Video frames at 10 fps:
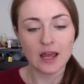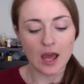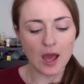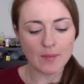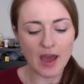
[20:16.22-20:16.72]

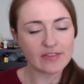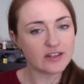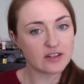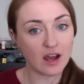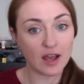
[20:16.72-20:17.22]
At
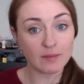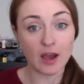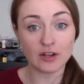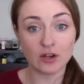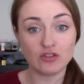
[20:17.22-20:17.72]
the time,
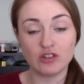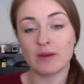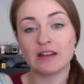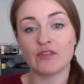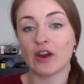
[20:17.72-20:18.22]
I know she
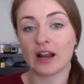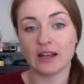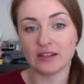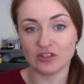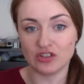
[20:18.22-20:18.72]
made it very
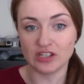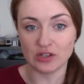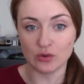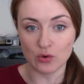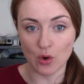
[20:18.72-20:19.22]
clear that she did
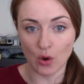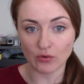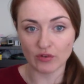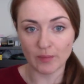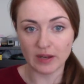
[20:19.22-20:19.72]
not
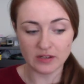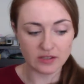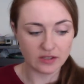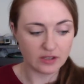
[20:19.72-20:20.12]
repeat,